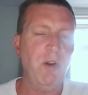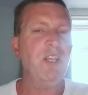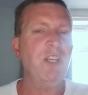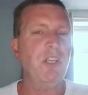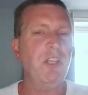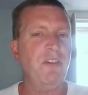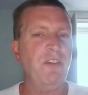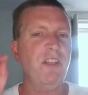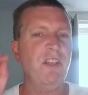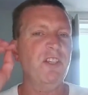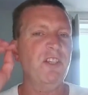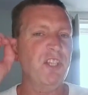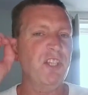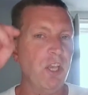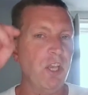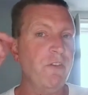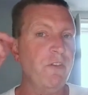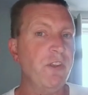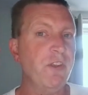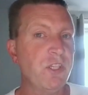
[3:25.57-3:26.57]
you not actually think
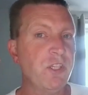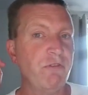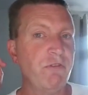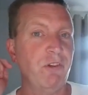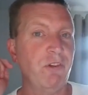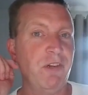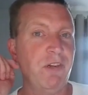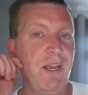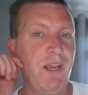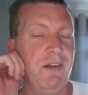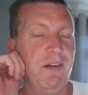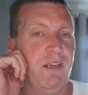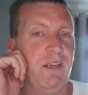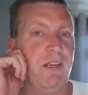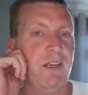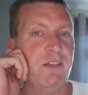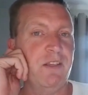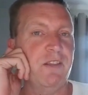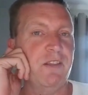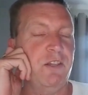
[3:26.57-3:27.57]
servants are a good
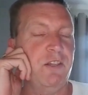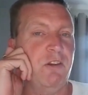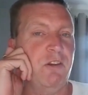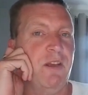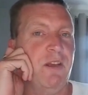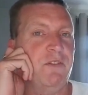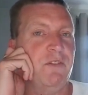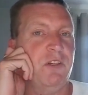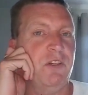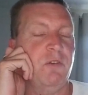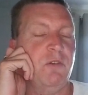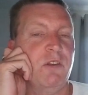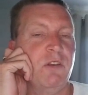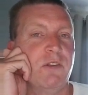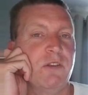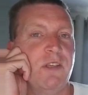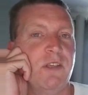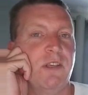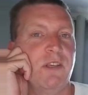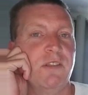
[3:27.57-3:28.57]
idea? Because then you don't have to do
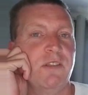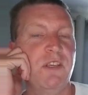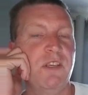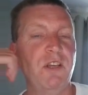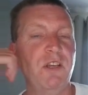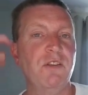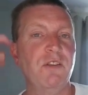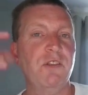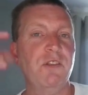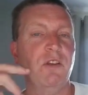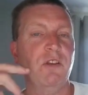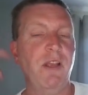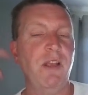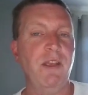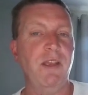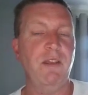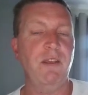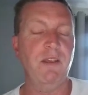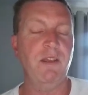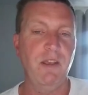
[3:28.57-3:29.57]
those things, and you can sort of
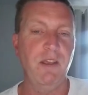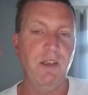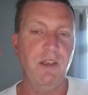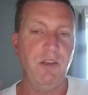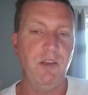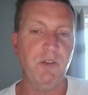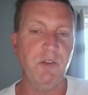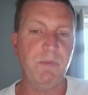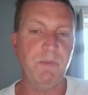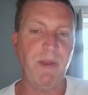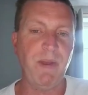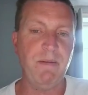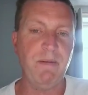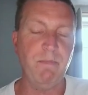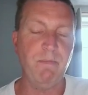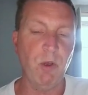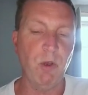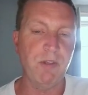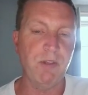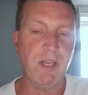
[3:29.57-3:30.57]
like
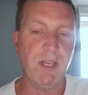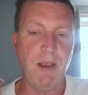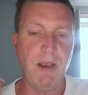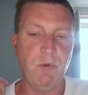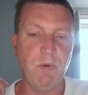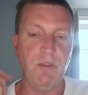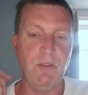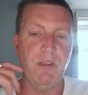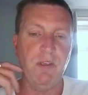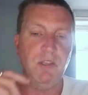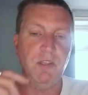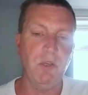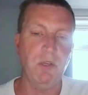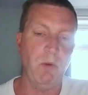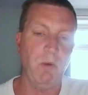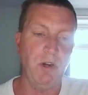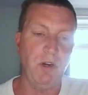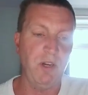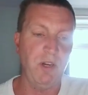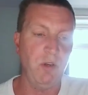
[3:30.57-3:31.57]
spend more time doing things
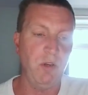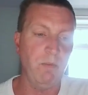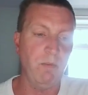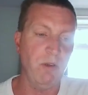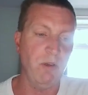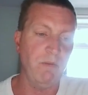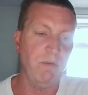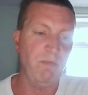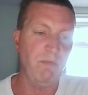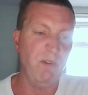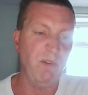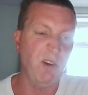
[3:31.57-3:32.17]
you want to do. But